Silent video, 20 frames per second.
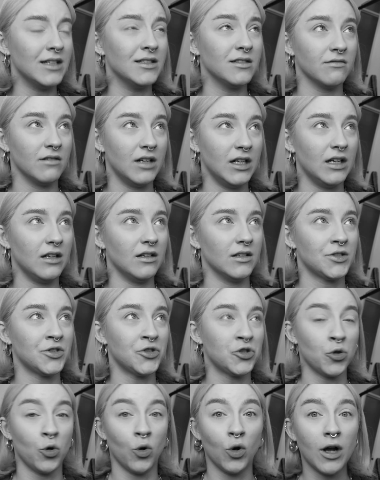really good
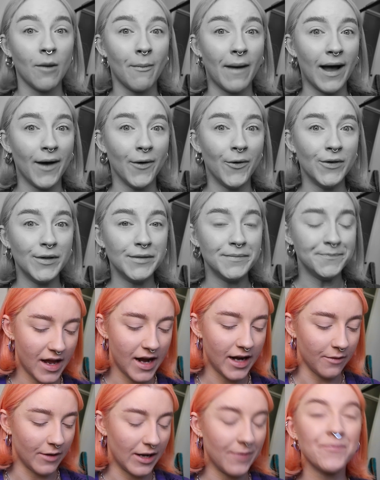to talk about.
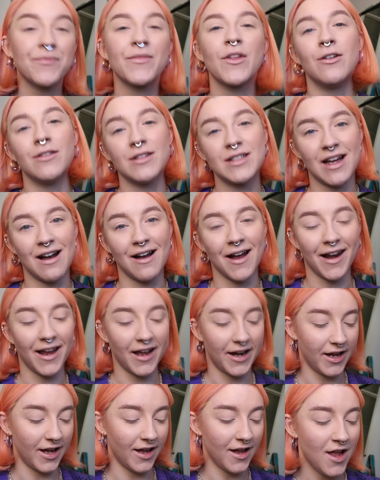Anyway, on to
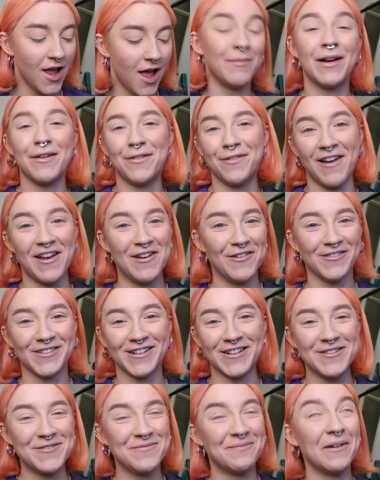eyeliner. My
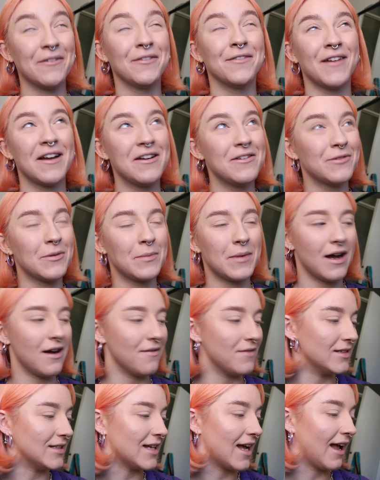favorite part
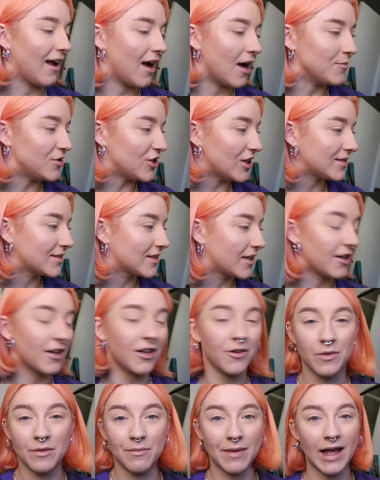of the day. I'm just gonna
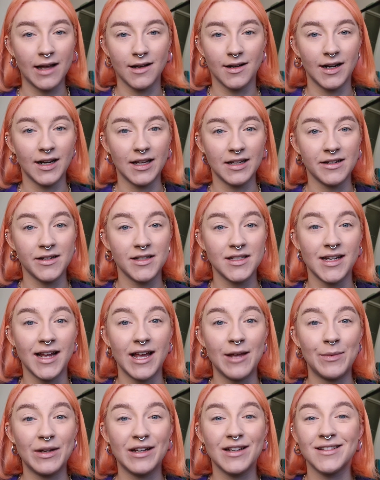go with black eyeliner
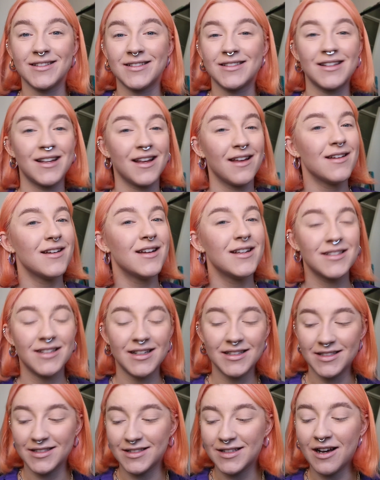today, because it's
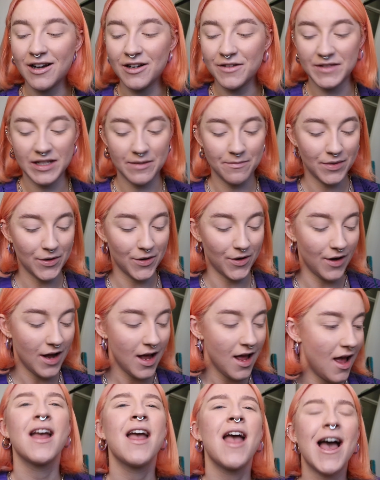nice to start off simple,
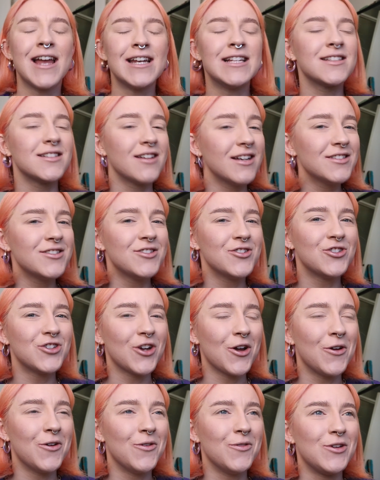and it's nice to
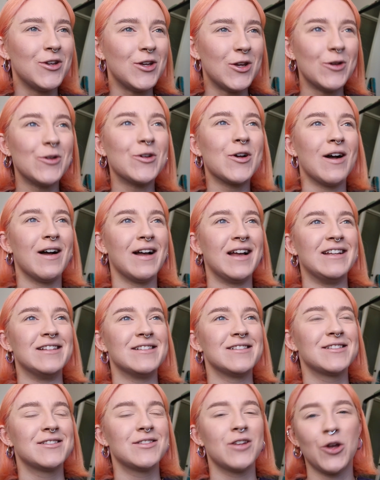show you
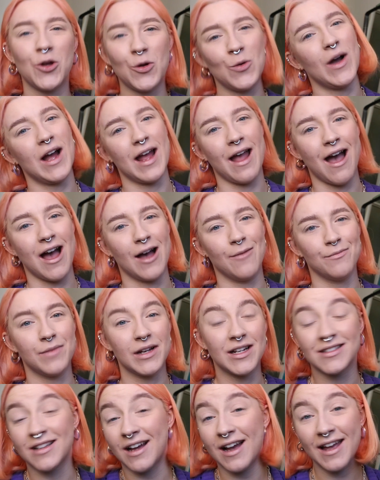guys who I am,
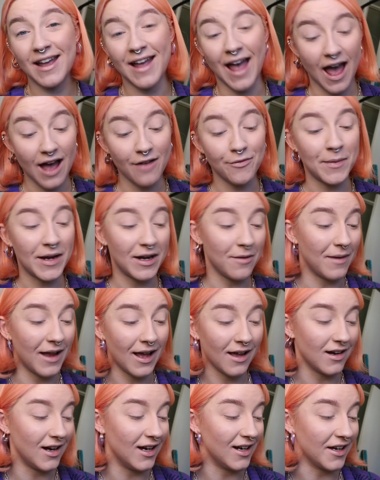because I have been a
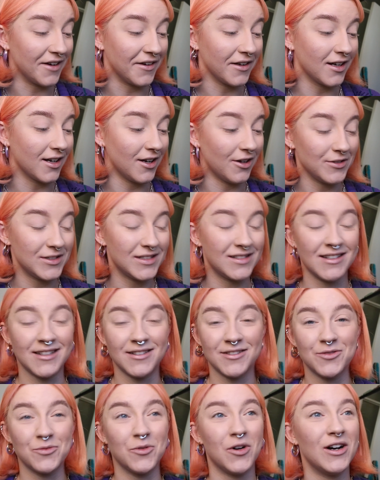black eyeliner girl
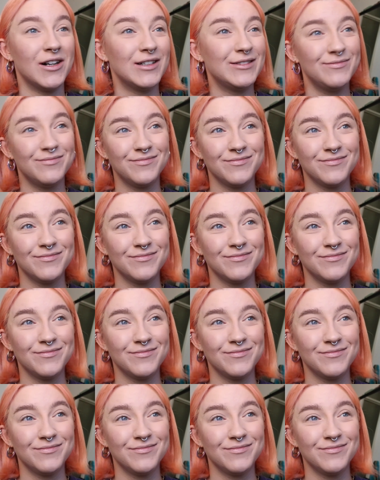since, what,